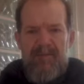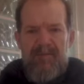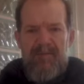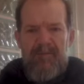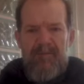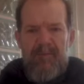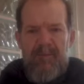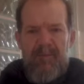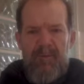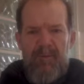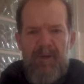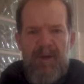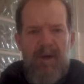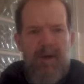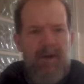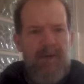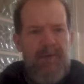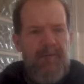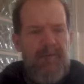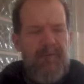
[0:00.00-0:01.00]
for
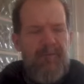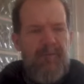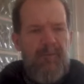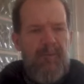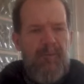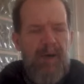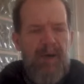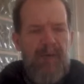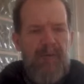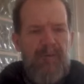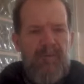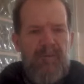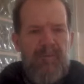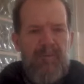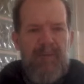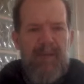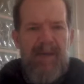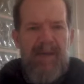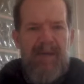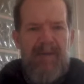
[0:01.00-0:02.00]
over
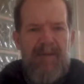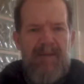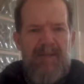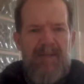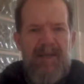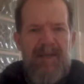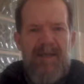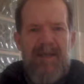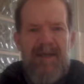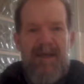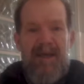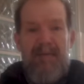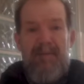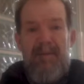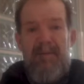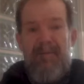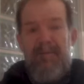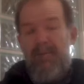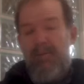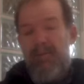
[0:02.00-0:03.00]
£400. That gave
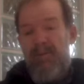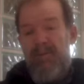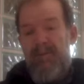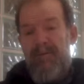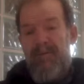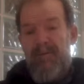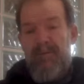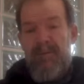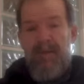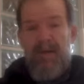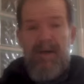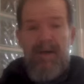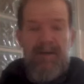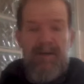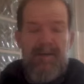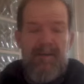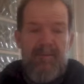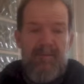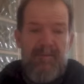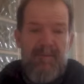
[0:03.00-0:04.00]
me 44
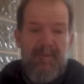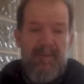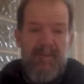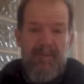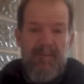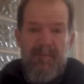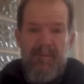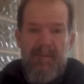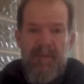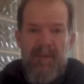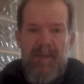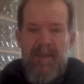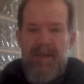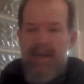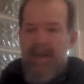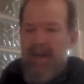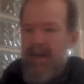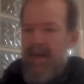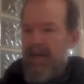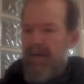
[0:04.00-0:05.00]
items
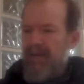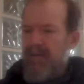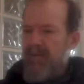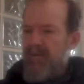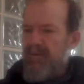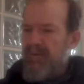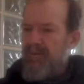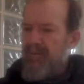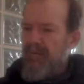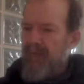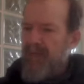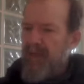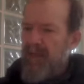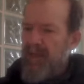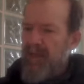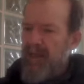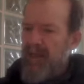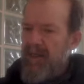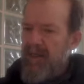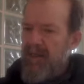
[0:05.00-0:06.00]
out of
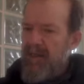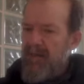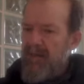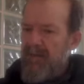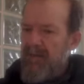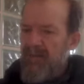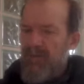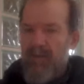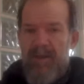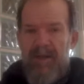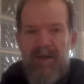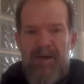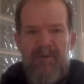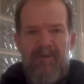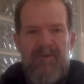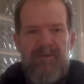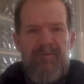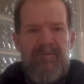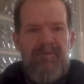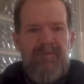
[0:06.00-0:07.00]
the
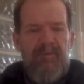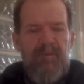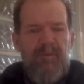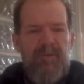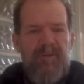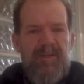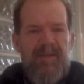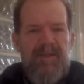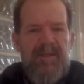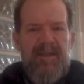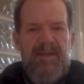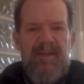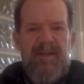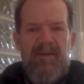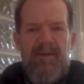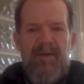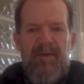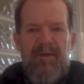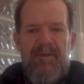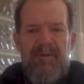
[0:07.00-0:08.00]
346
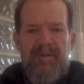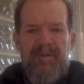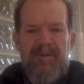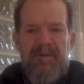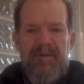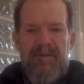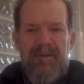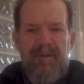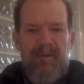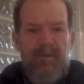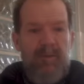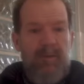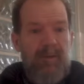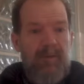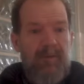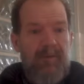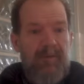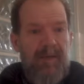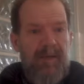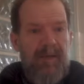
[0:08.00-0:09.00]
lots that were
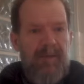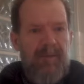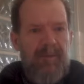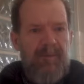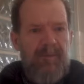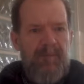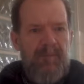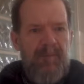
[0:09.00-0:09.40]
available.